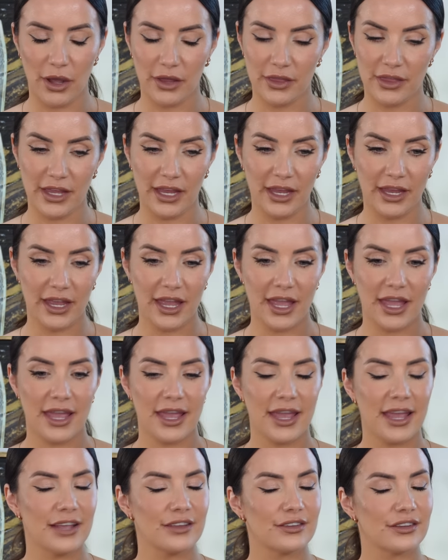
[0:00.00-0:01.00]
I think
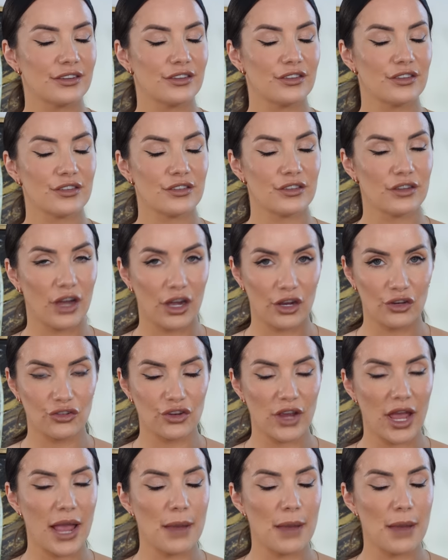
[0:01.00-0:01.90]
it's such